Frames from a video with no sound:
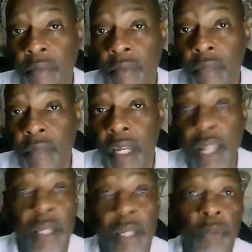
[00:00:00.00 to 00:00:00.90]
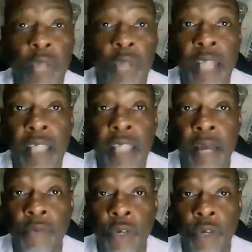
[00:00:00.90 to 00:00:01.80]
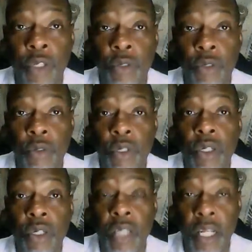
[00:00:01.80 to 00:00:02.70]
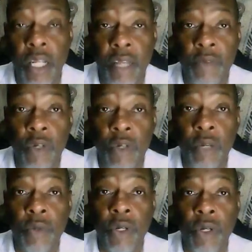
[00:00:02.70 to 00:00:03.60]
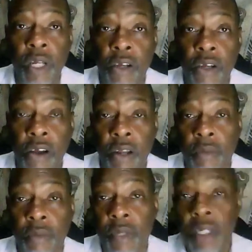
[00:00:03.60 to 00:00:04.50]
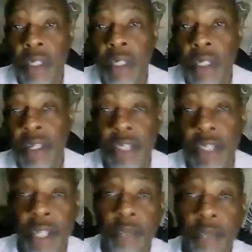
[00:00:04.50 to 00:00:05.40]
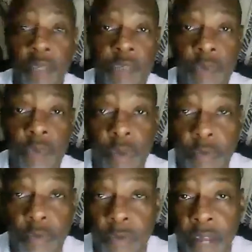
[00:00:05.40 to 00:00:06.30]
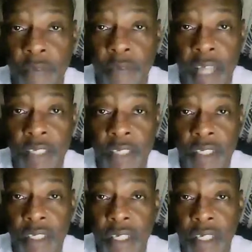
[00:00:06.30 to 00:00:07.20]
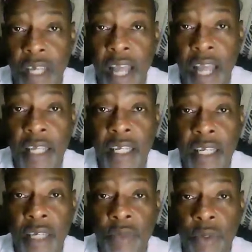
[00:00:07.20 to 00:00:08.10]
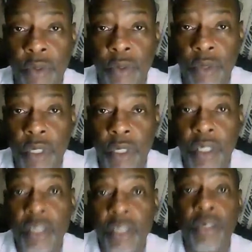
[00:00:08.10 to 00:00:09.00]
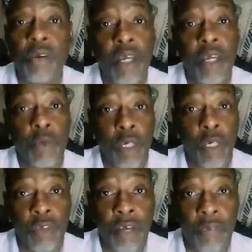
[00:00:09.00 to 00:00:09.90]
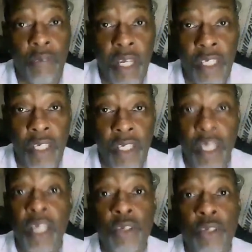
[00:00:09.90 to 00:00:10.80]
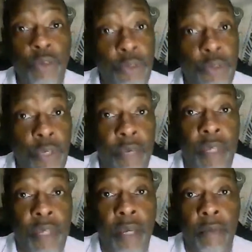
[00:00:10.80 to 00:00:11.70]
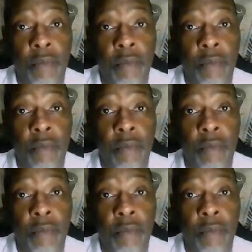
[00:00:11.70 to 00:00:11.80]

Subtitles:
and let them do that job for you. Get their phone number and call them. Now, here's another piece of advice I can give you. Don't get one travel agent. Get 2 or 3 of them.